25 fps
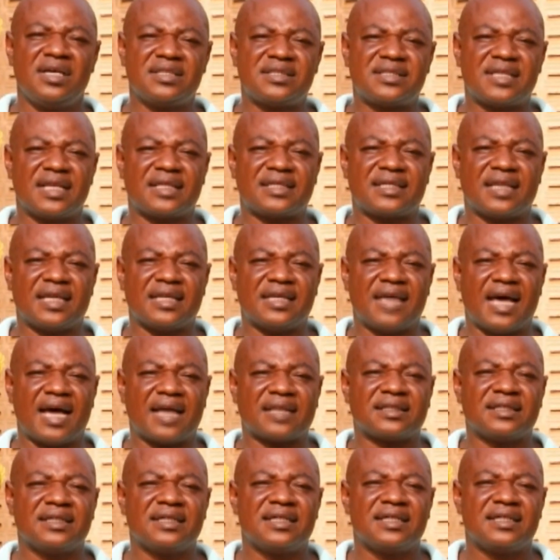He stated
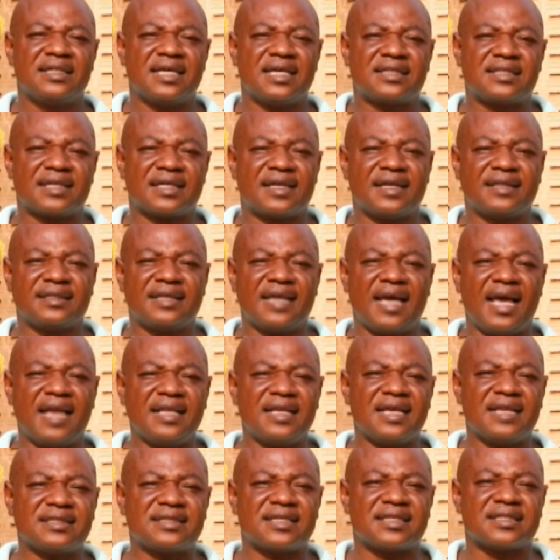that the security
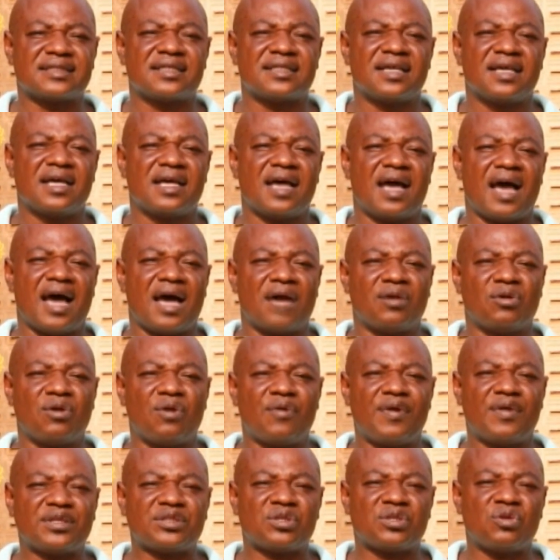agencies are
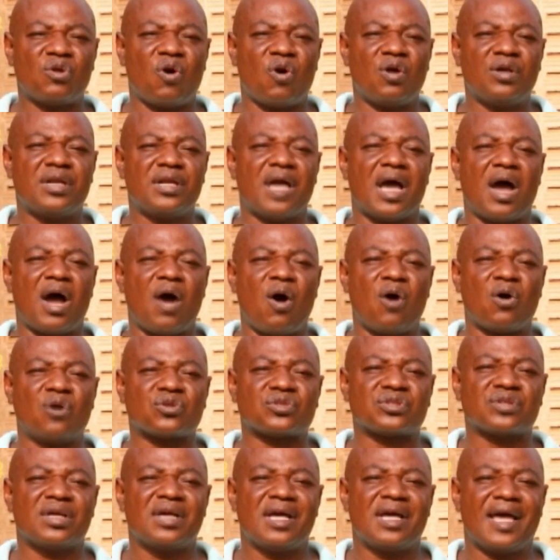not resting on their
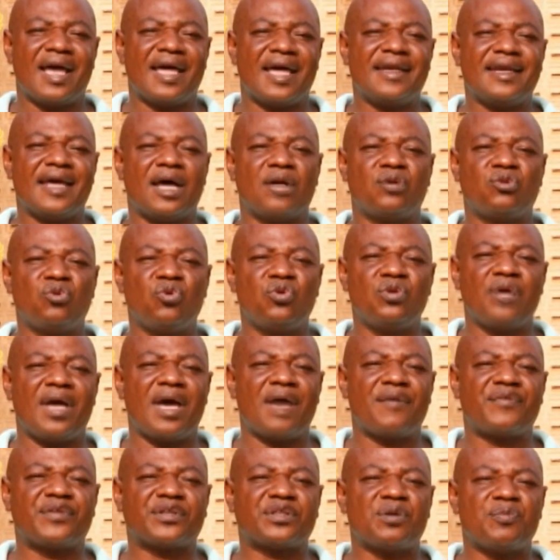oars and they are doing
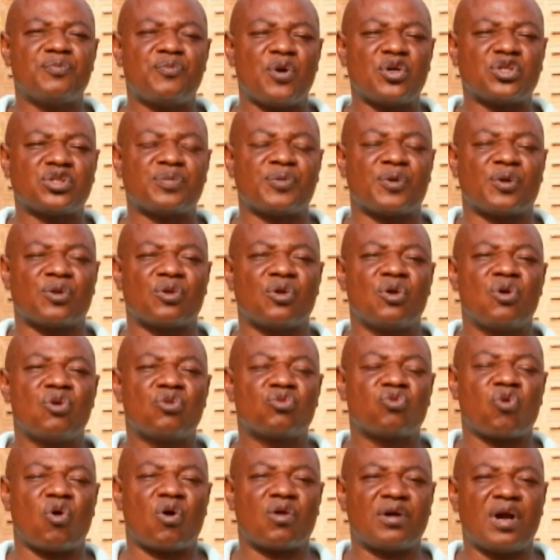everything possible
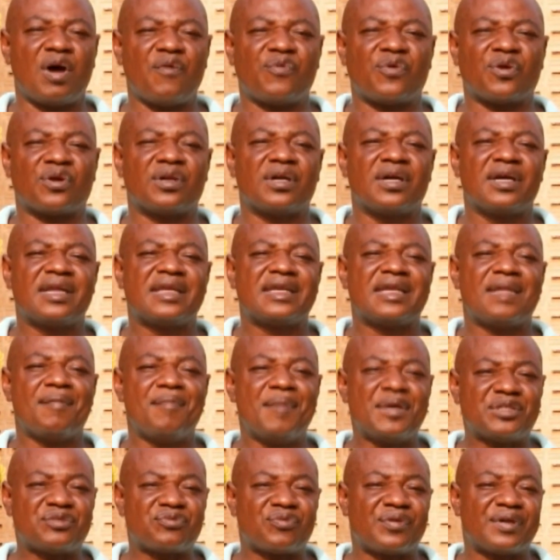to unravel
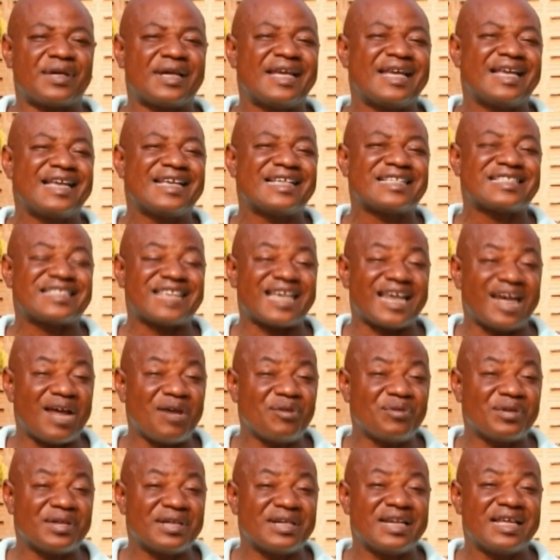the mystery
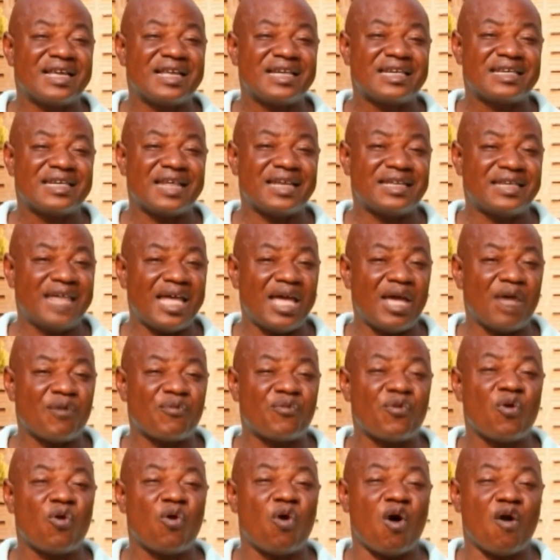surrounding the
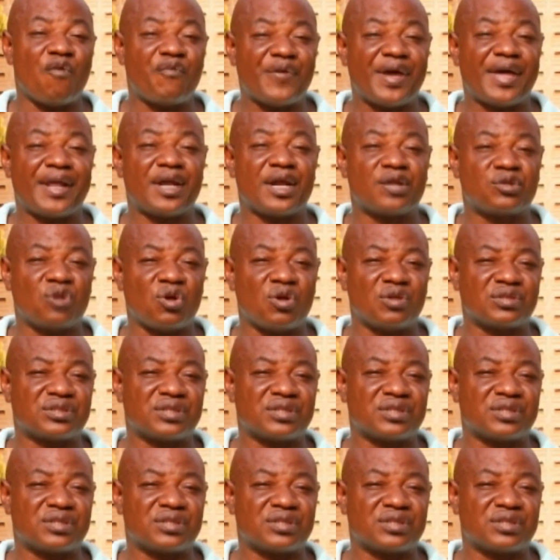death of Eric